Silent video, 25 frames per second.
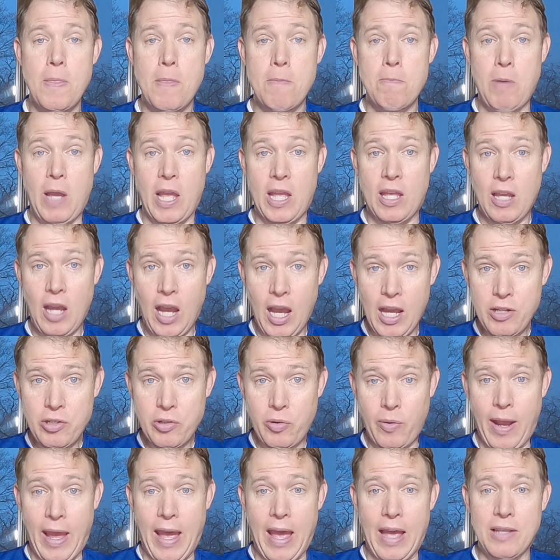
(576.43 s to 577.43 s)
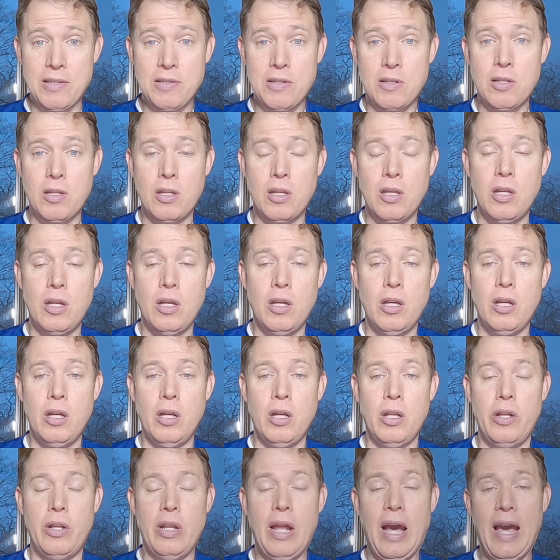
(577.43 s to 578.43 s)
By contrast,
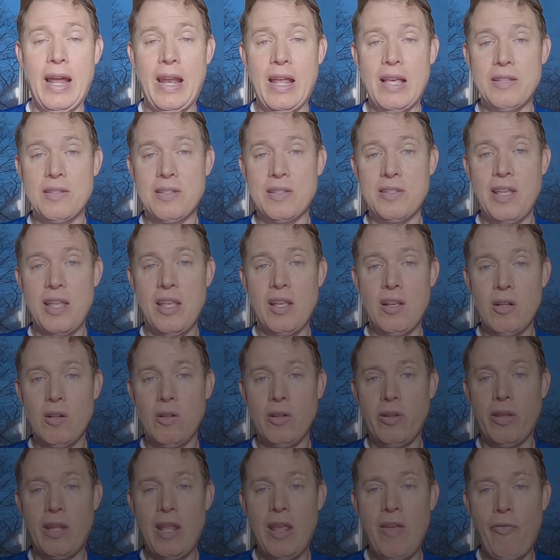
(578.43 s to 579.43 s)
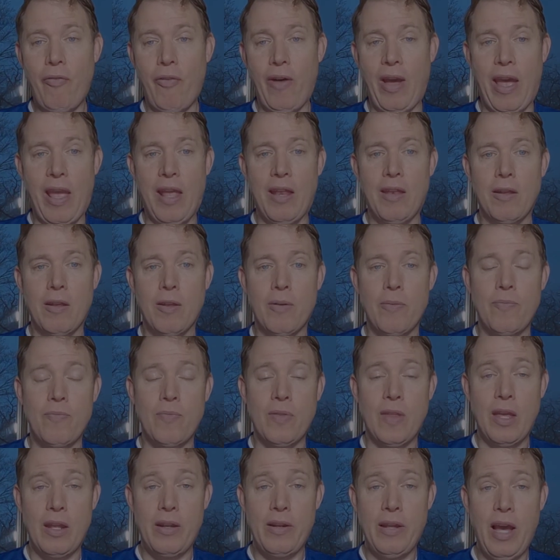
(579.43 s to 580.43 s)
not a single Nephite
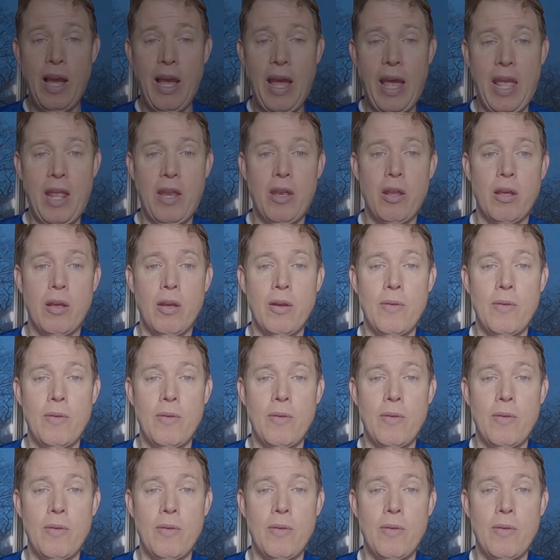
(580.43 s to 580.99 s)
had died.